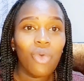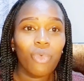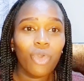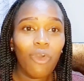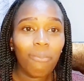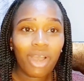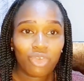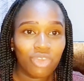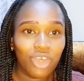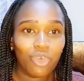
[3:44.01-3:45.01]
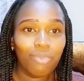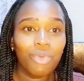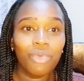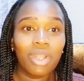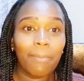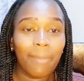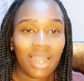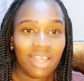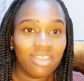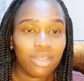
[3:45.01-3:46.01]
we go back to Nairobi, we'll
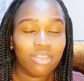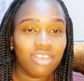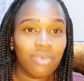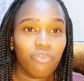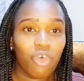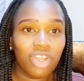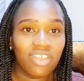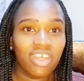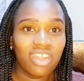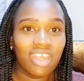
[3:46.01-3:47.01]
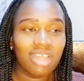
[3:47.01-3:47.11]
plan this trip for another day.